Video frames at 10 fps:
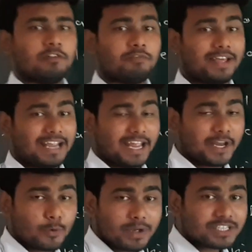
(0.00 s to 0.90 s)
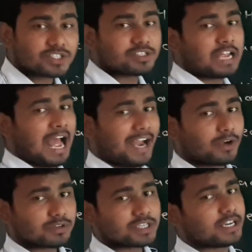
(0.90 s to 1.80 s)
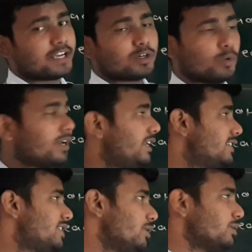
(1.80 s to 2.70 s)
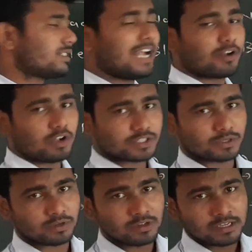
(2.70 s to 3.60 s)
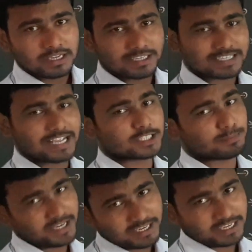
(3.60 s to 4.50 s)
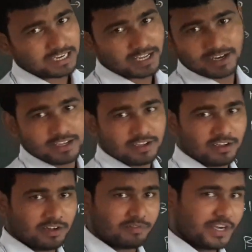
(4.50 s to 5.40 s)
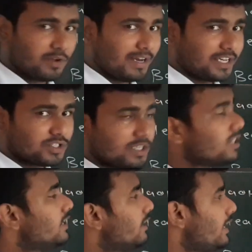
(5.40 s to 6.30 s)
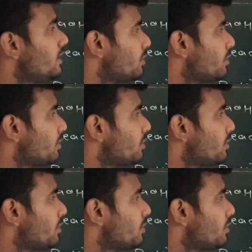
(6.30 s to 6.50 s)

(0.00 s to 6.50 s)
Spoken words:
Where NaOH, hydrogen and chlorine is used, that also it's explained in our video lecture, right?